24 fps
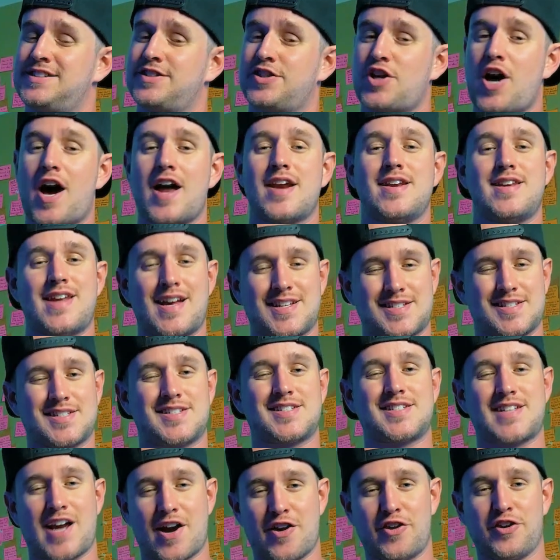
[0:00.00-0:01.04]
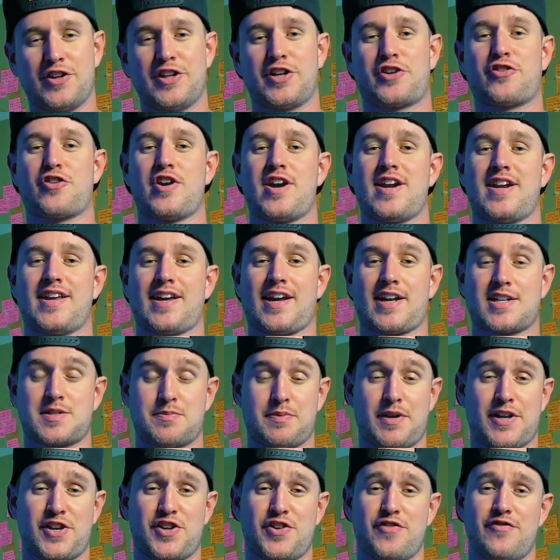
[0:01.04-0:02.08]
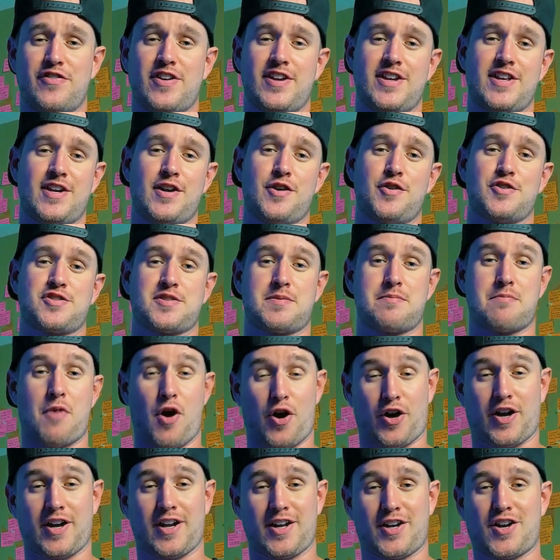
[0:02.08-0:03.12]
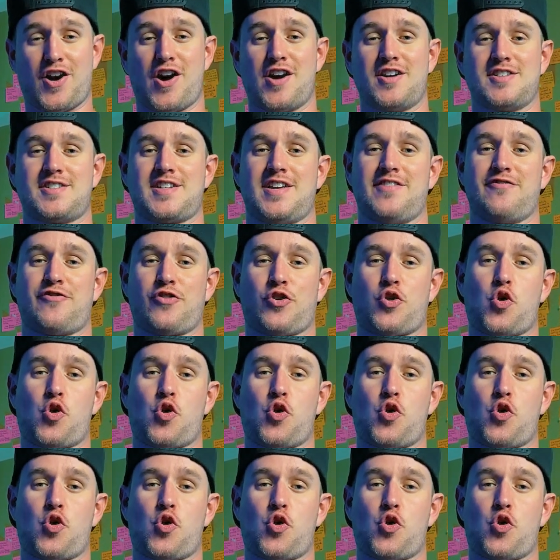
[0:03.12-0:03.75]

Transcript: not necessarily creating explainer videos and marketing content for